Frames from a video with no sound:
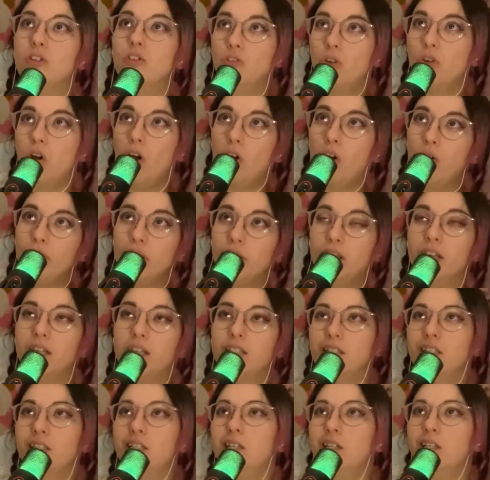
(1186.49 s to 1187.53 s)
Not only
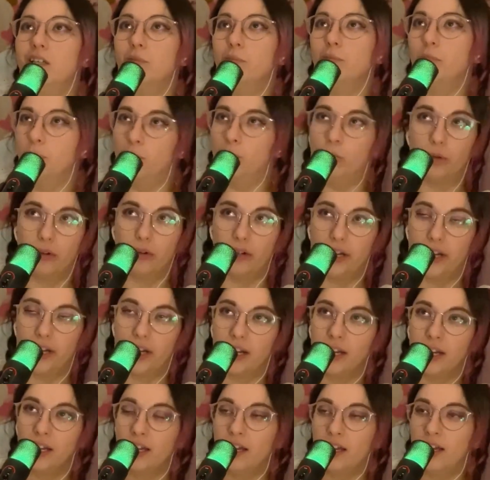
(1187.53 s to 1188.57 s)
is he
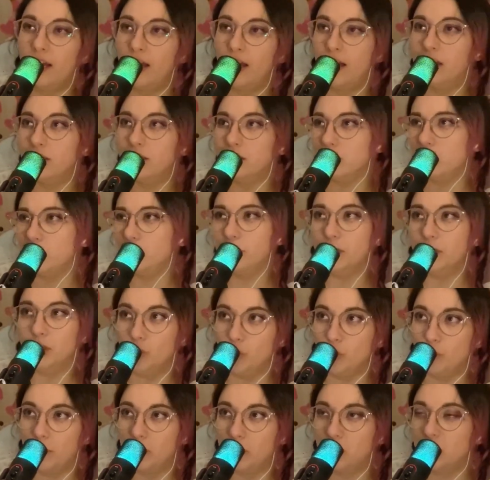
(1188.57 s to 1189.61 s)
boring and doesn't really
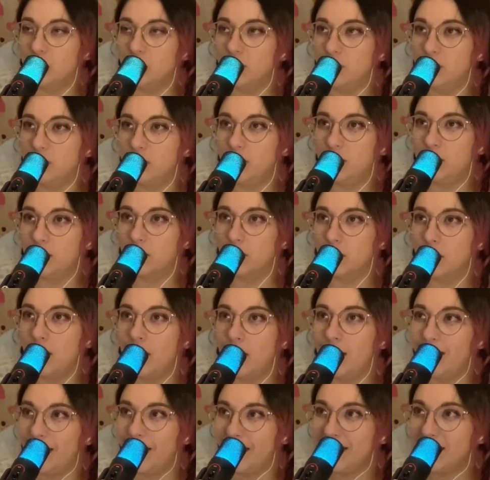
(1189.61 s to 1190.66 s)
do much in this season,
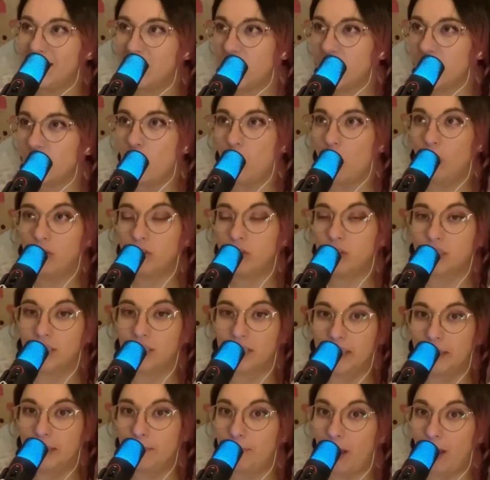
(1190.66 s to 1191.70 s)
he's like
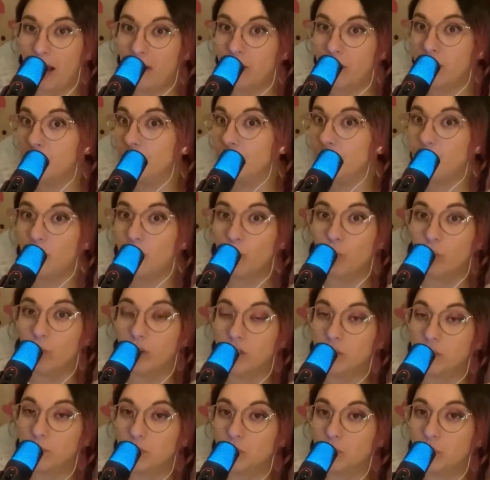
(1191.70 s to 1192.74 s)
constantly back and
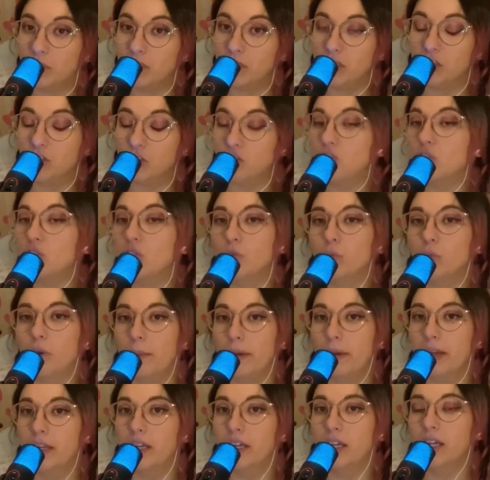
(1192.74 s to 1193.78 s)
forwards between these two
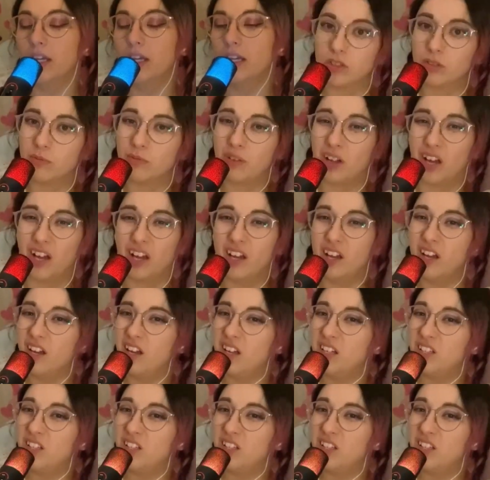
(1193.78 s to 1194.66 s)
women. So I'm like,